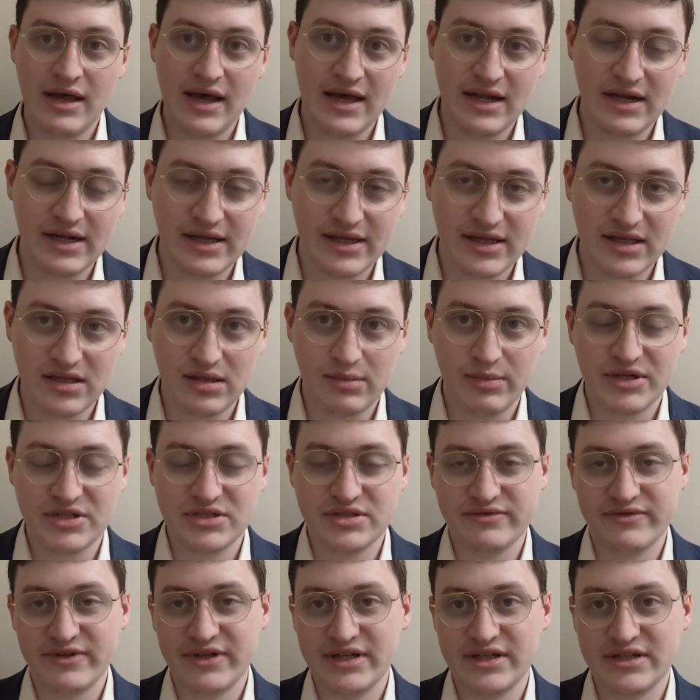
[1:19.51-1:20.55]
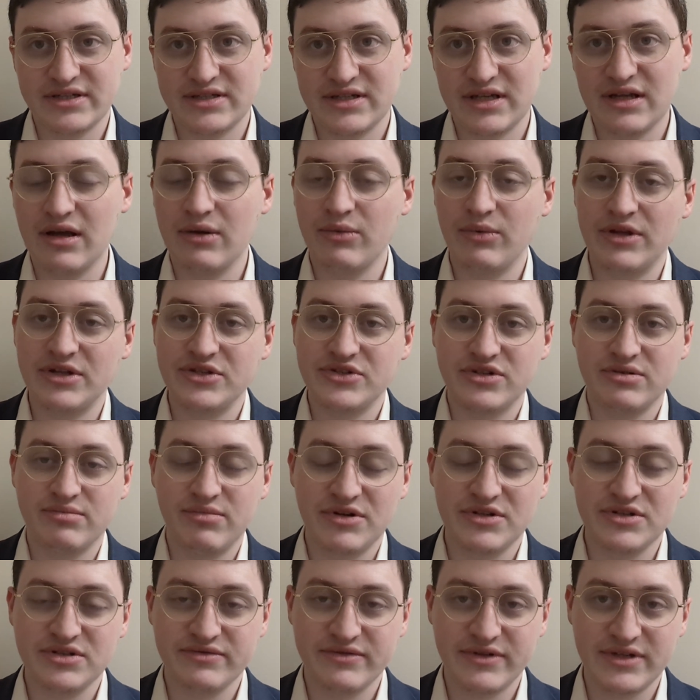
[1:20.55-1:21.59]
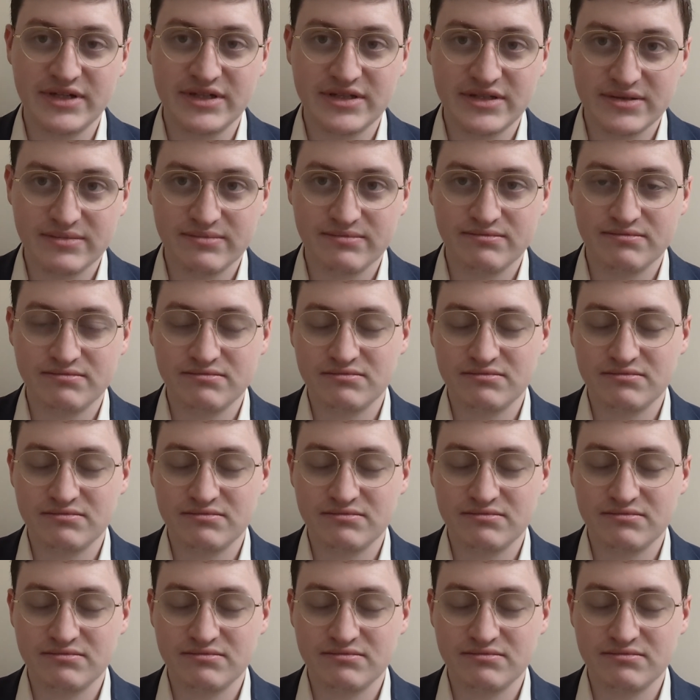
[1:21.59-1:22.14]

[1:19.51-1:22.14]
and I kill a bunch of kids and I injure a bunch of kids?